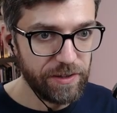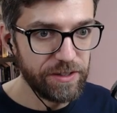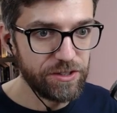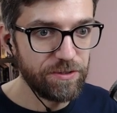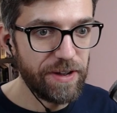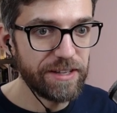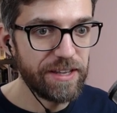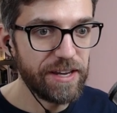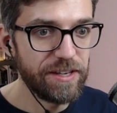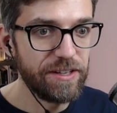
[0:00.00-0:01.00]
Let's drag
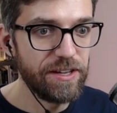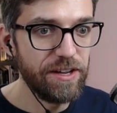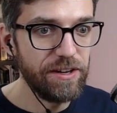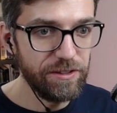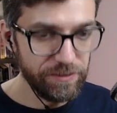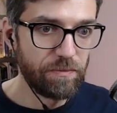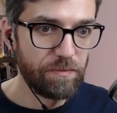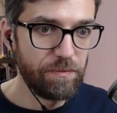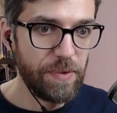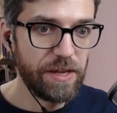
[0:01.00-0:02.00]
that in here.
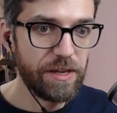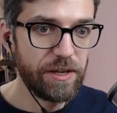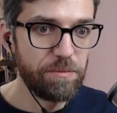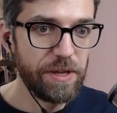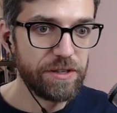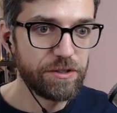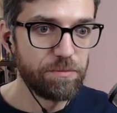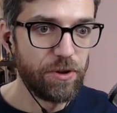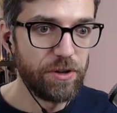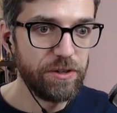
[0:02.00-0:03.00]
Make it a bit
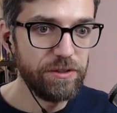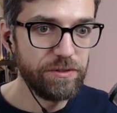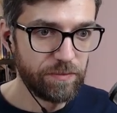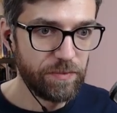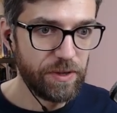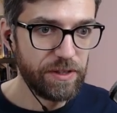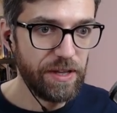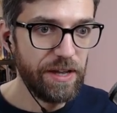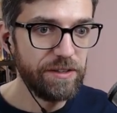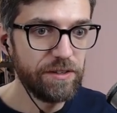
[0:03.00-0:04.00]
smaller like
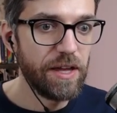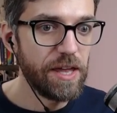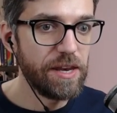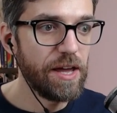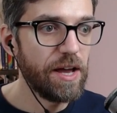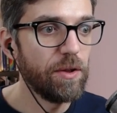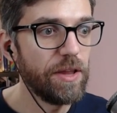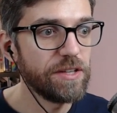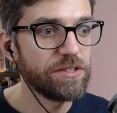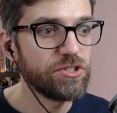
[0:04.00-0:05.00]
that. And now
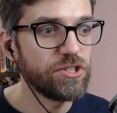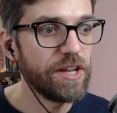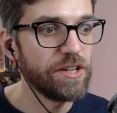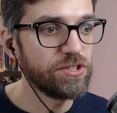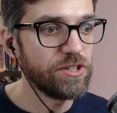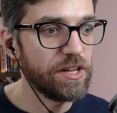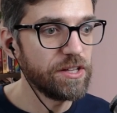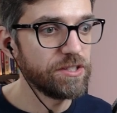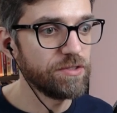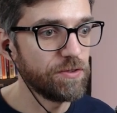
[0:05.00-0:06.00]
let's change
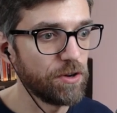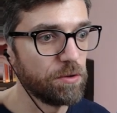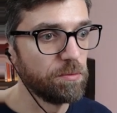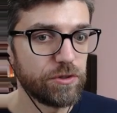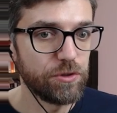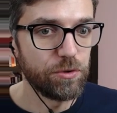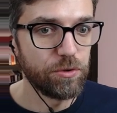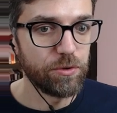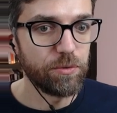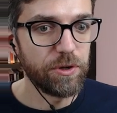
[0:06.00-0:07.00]
this from to
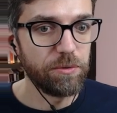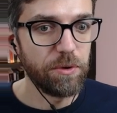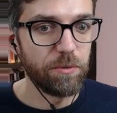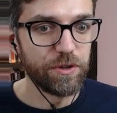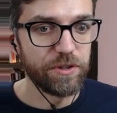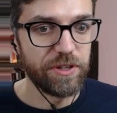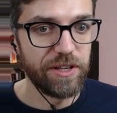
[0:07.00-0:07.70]
what do we want?